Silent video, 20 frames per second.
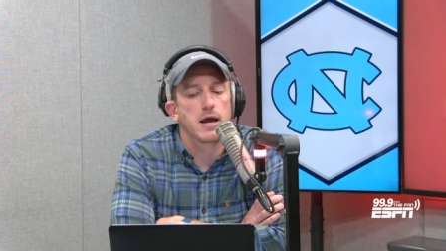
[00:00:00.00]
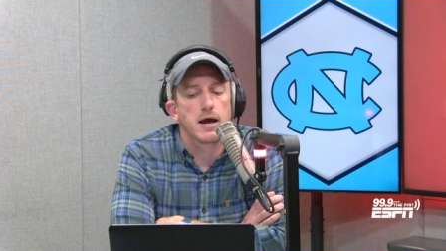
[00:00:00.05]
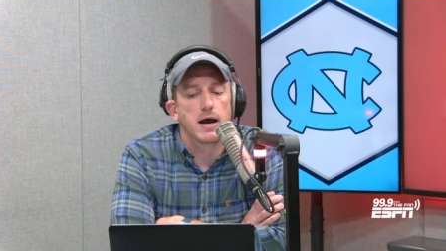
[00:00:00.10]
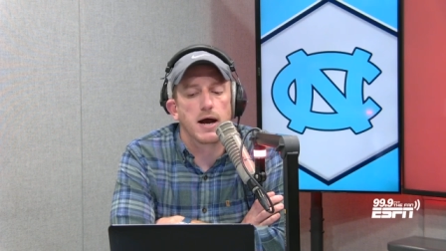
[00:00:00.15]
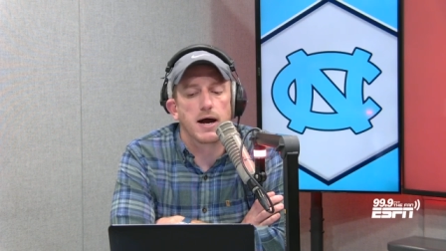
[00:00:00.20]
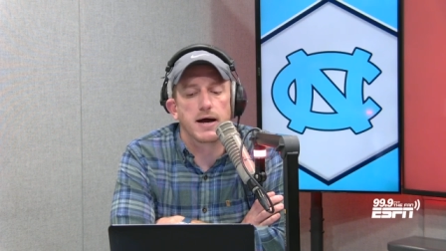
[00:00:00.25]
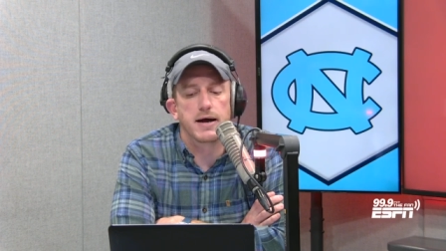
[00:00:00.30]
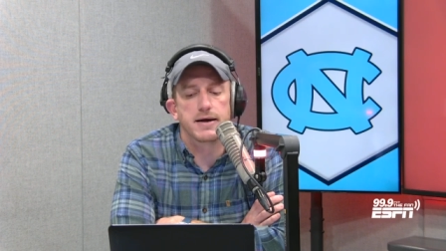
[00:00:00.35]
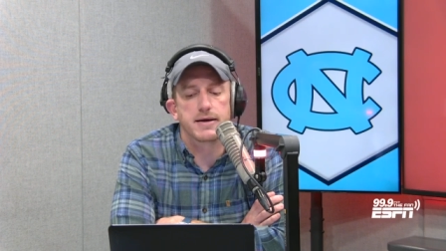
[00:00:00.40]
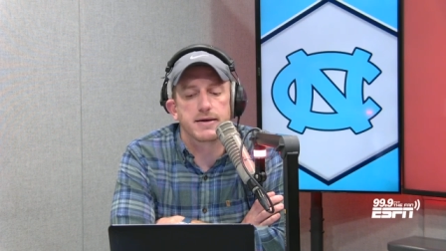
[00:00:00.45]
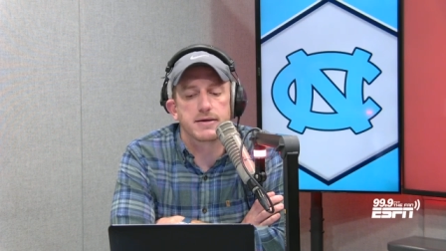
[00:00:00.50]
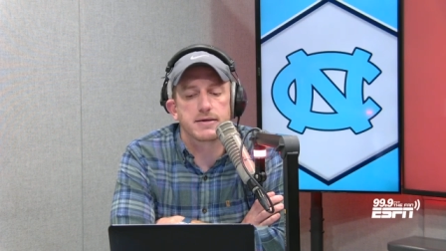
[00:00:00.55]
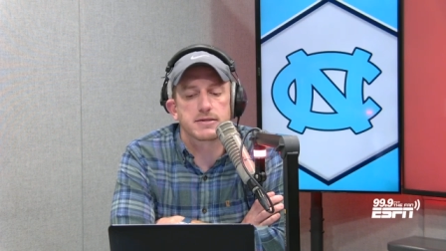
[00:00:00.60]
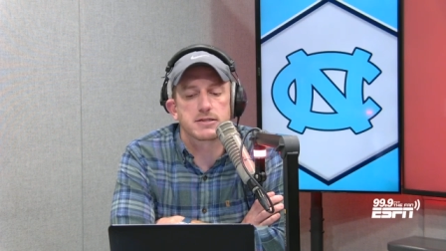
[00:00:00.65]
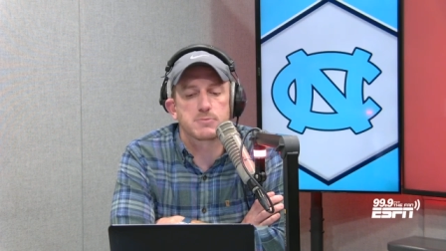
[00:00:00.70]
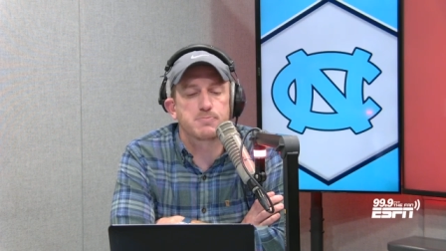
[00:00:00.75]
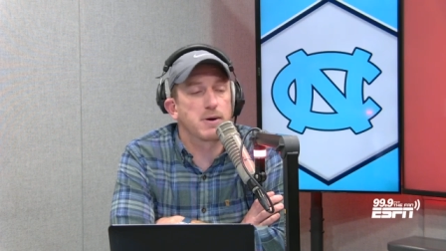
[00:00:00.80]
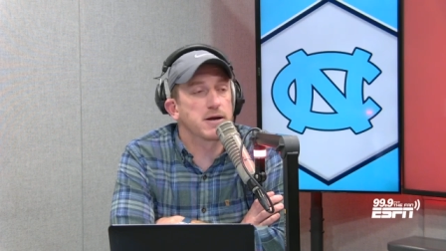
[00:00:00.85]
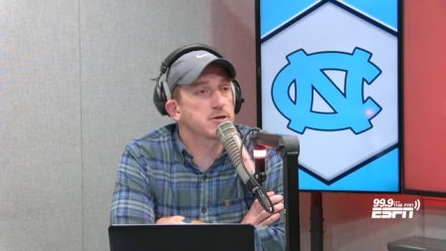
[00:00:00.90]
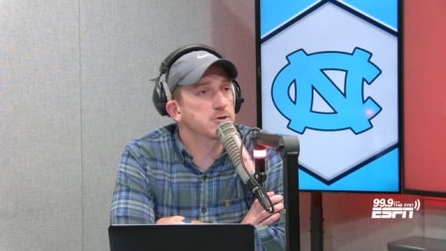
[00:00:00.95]
Uh,
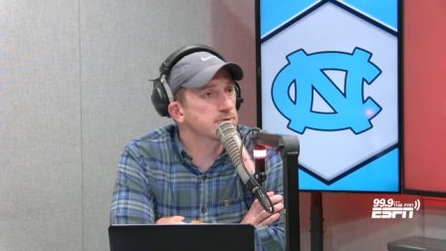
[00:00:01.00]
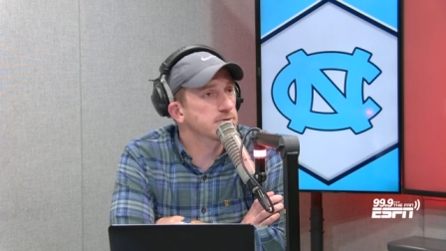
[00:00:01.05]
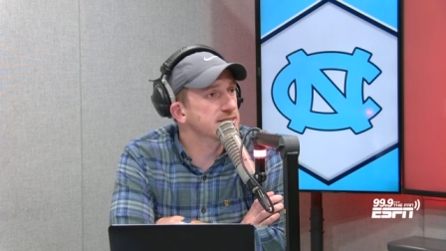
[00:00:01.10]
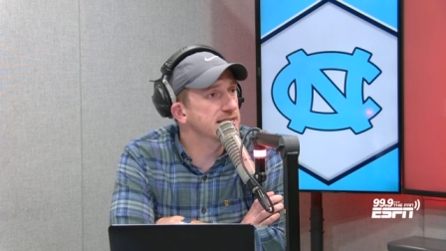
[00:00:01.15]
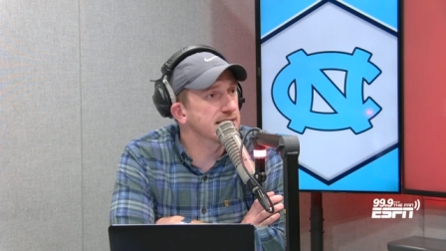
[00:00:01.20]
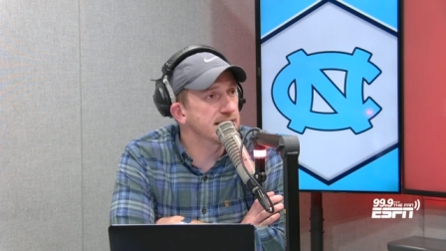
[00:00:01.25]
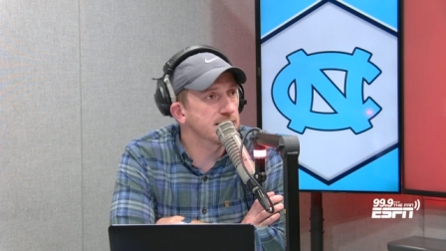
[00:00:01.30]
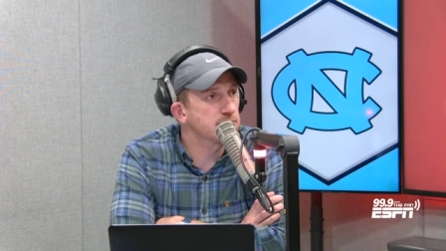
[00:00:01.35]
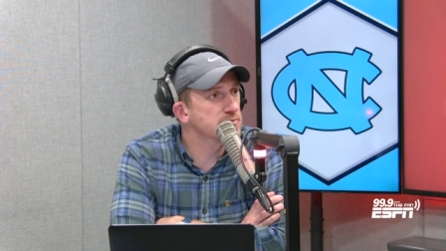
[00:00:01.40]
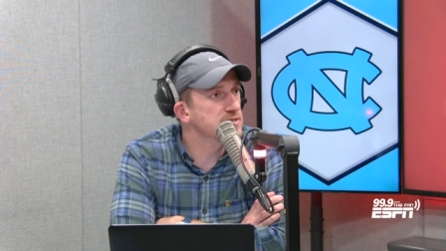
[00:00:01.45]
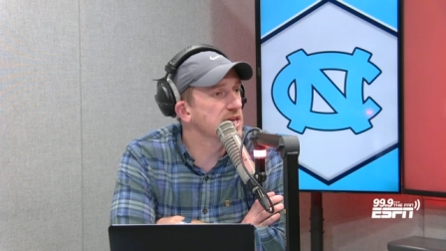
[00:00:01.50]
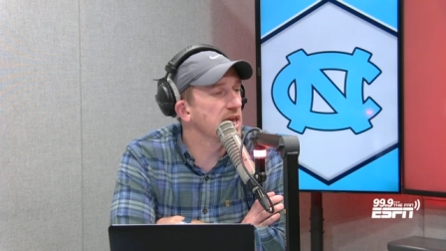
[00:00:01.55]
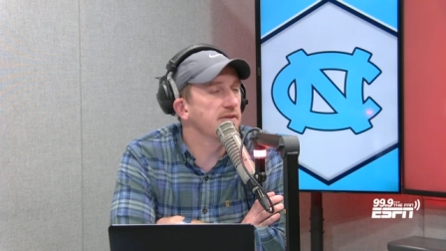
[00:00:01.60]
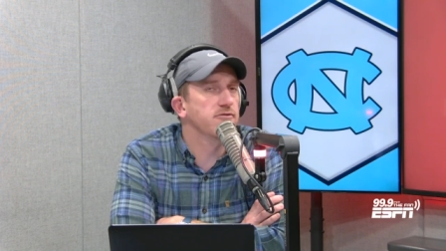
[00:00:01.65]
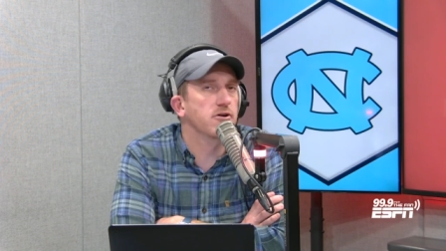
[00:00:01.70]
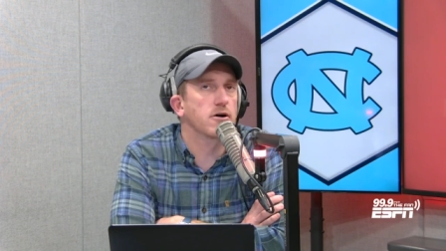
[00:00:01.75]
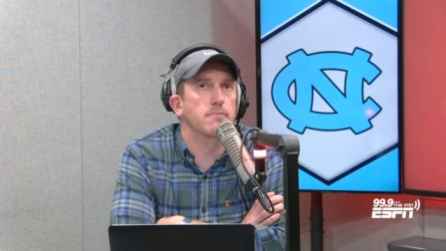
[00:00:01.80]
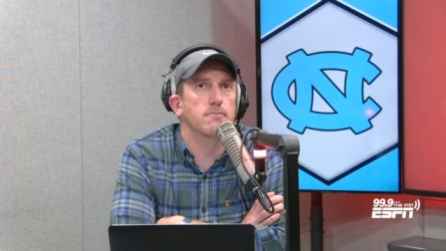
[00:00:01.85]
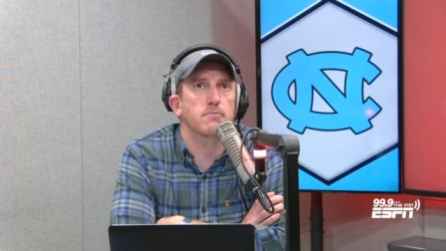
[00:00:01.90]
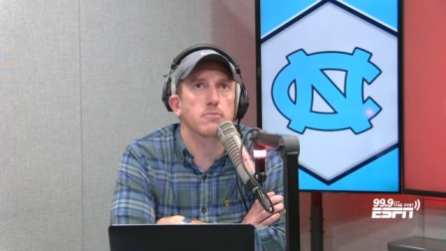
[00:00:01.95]
special teams gave
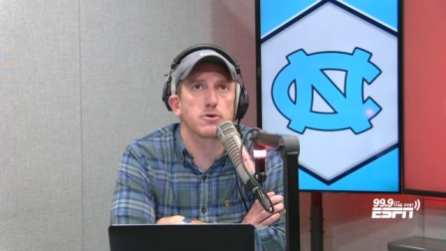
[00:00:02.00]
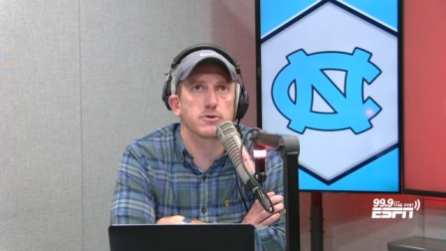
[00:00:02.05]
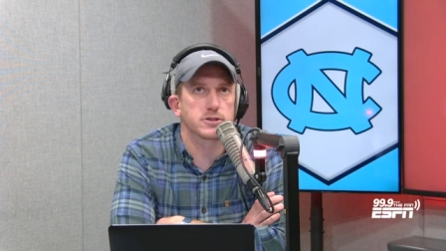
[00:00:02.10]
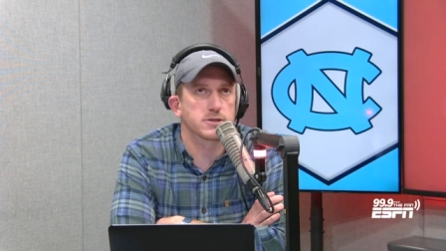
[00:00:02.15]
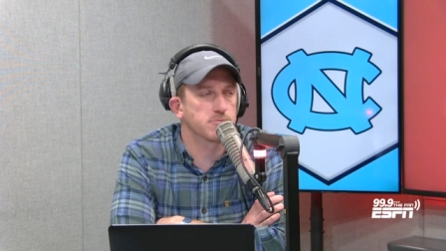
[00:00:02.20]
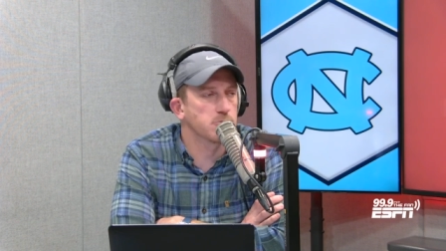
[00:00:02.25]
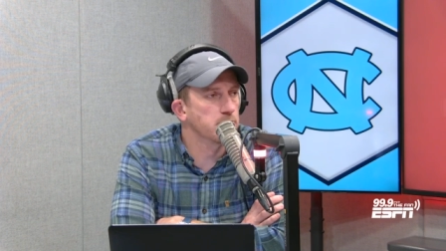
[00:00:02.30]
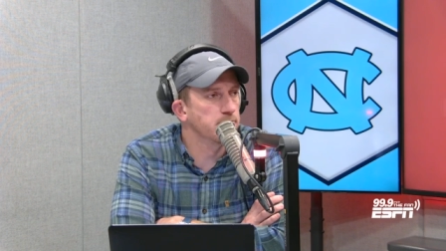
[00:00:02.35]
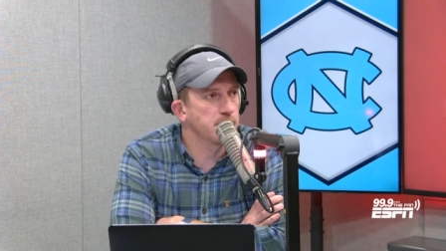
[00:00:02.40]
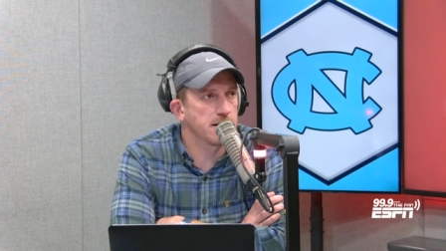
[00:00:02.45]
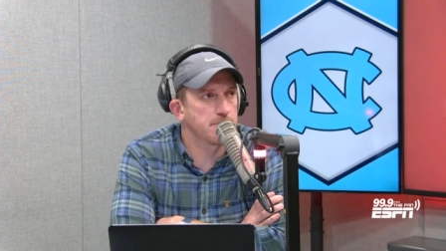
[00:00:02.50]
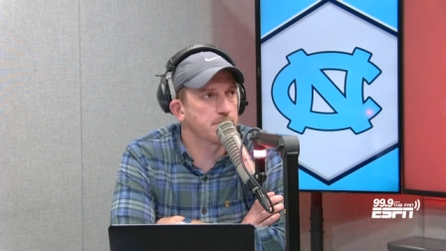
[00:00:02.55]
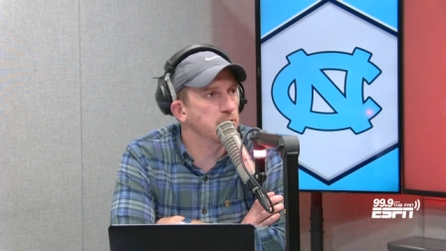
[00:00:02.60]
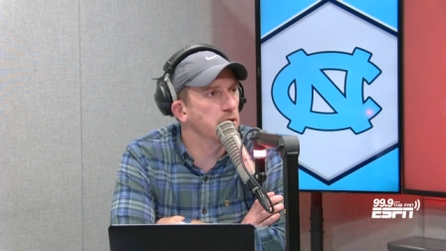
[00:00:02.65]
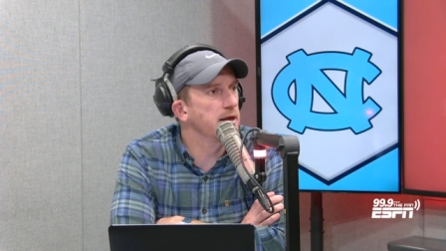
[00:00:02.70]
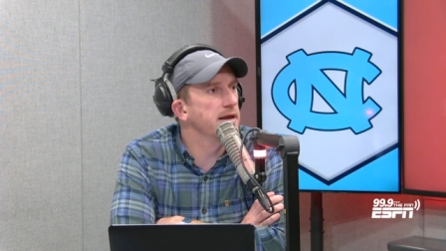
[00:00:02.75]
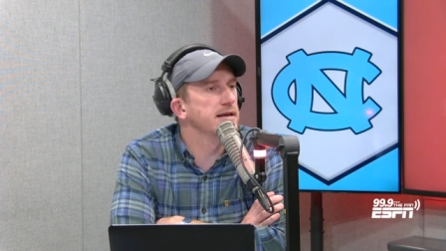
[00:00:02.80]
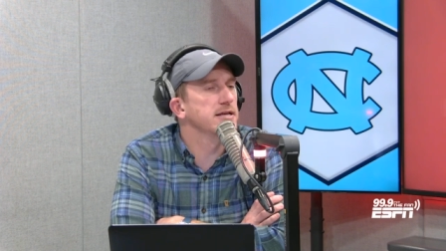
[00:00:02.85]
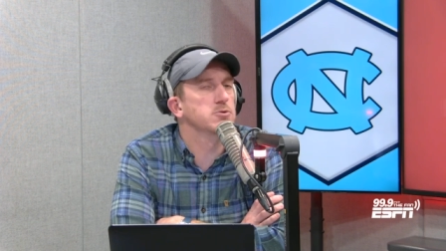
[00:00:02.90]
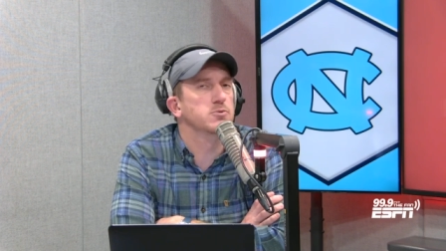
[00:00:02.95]
up multiple big
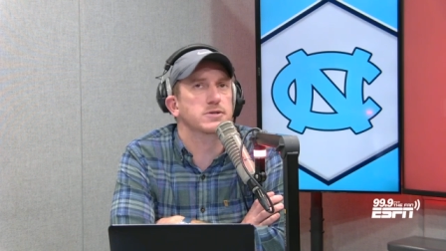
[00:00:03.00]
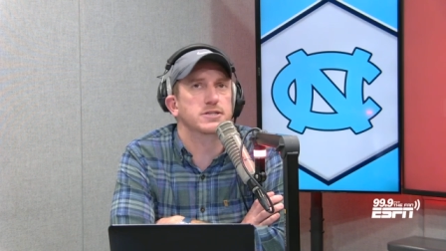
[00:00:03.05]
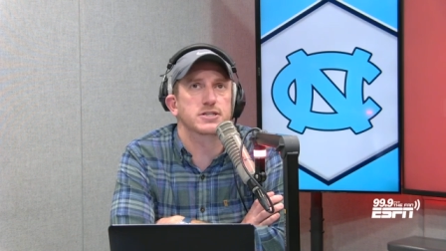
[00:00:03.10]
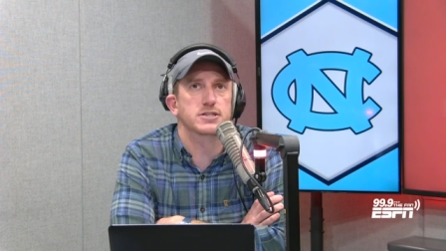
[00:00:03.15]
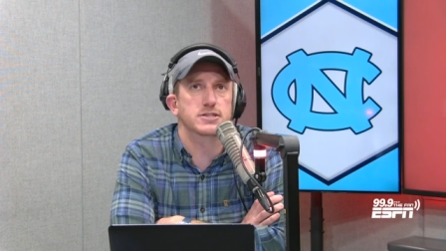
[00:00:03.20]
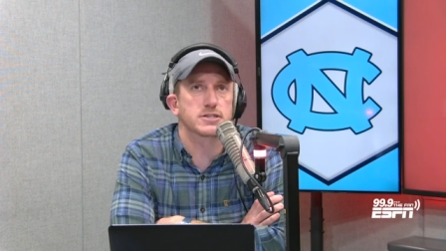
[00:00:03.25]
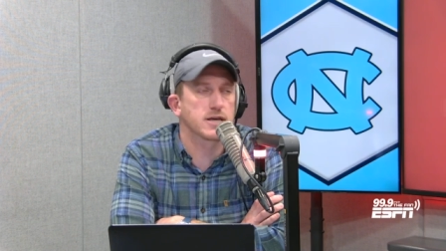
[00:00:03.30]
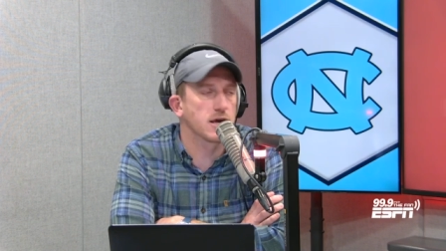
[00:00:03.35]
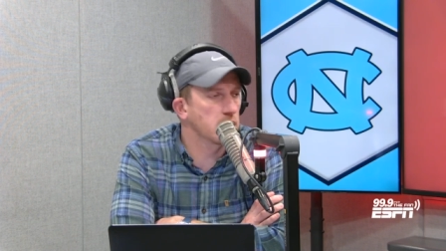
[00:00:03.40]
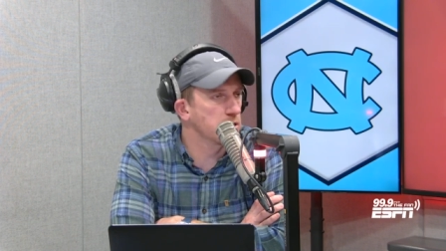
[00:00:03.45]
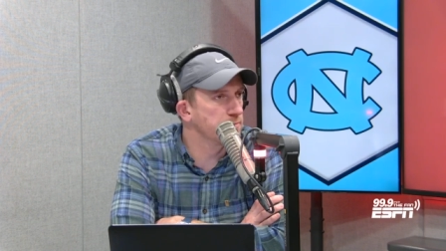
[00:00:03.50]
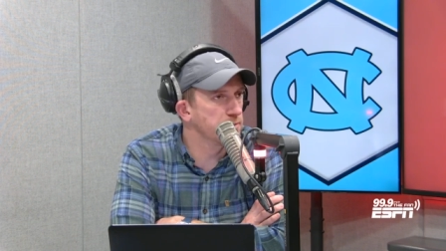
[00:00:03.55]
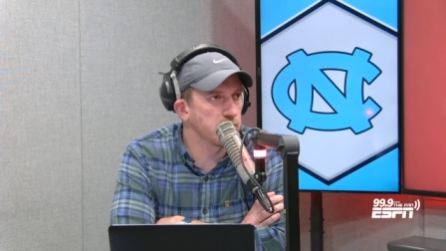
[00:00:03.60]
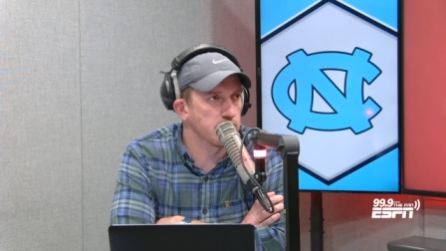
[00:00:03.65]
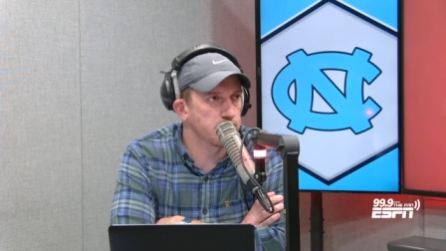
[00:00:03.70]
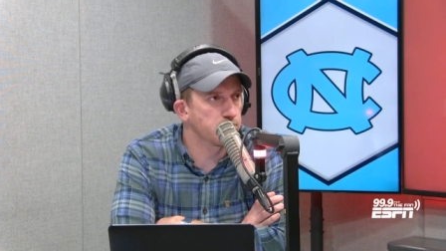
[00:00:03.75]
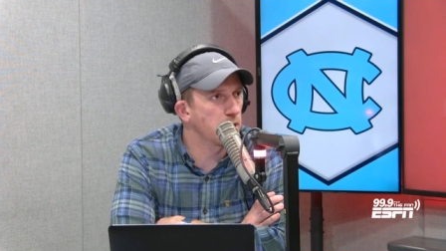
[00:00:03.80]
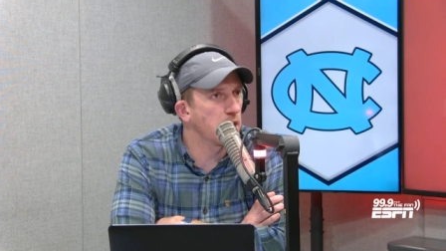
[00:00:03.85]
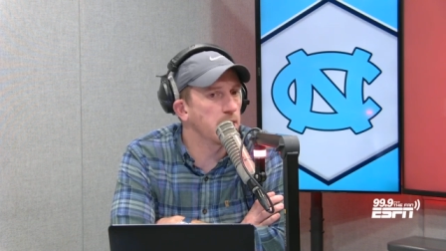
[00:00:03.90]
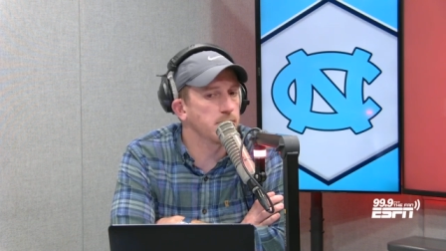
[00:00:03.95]
plays, which is going to be a
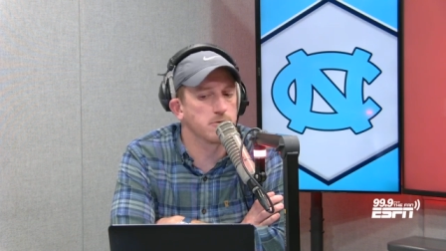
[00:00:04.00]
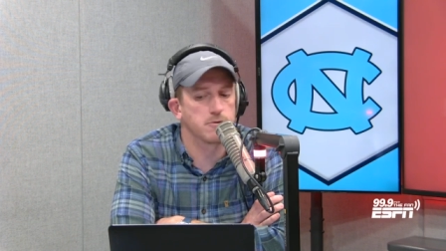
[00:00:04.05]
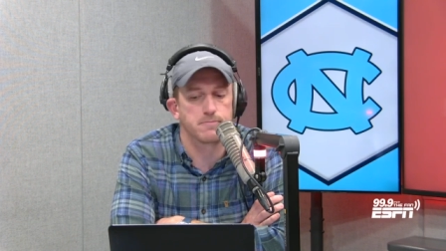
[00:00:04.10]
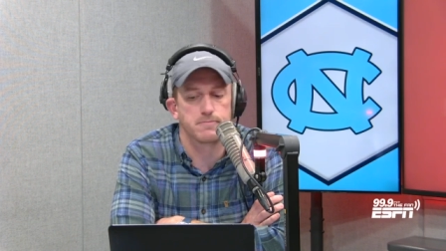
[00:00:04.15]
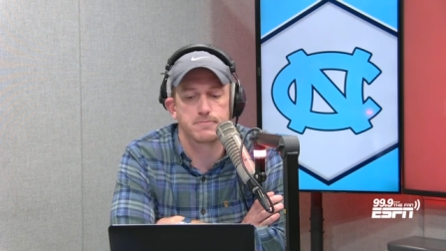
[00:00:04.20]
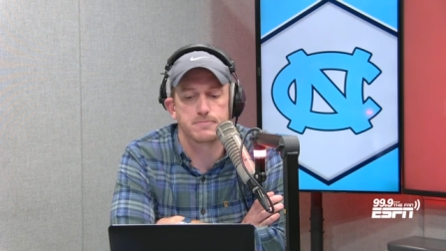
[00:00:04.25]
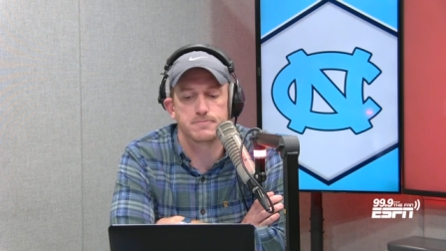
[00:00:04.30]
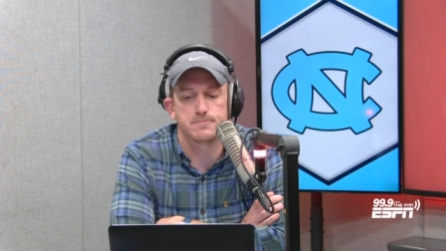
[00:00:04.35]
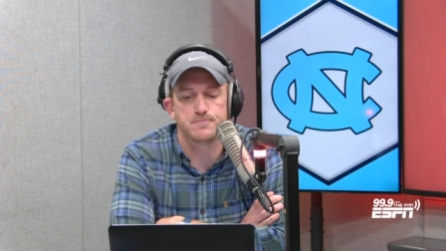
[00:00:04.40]
problem